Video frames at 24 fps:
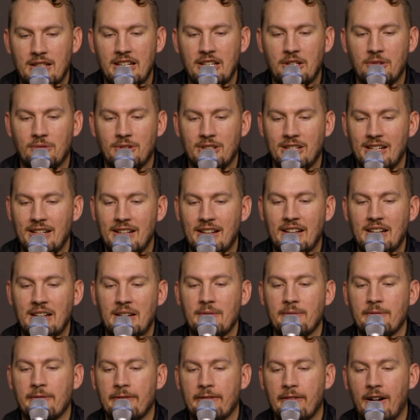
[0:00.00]
They create an
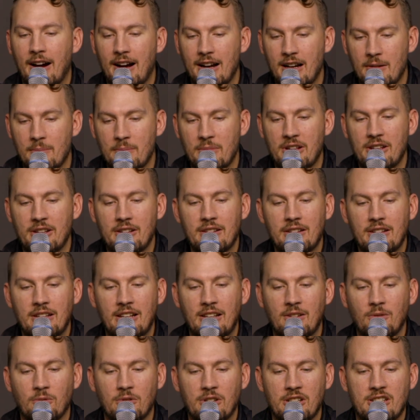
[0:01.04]
environment
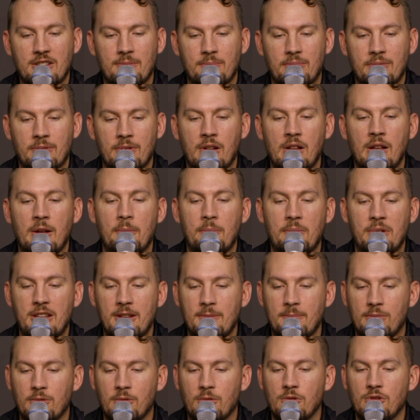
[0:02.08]
in which
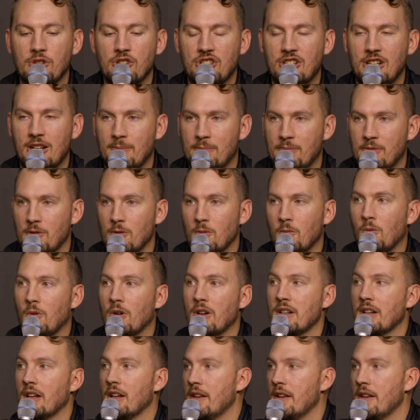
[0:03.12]
people shepherd one